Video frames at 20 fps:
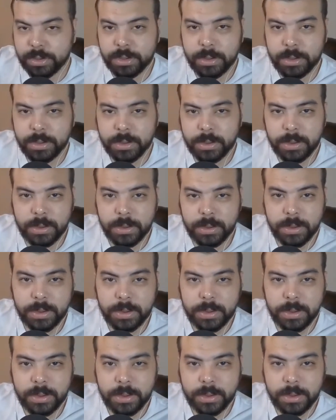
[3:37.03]

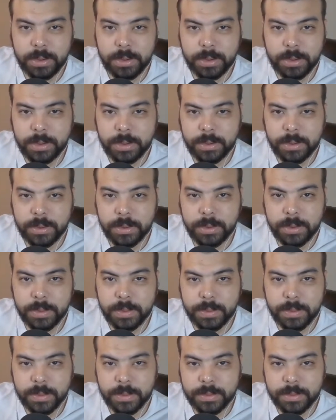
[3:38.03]

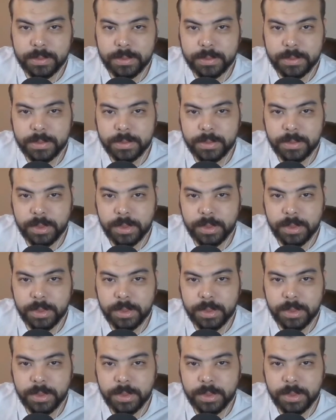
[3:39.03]
Nobody speaks.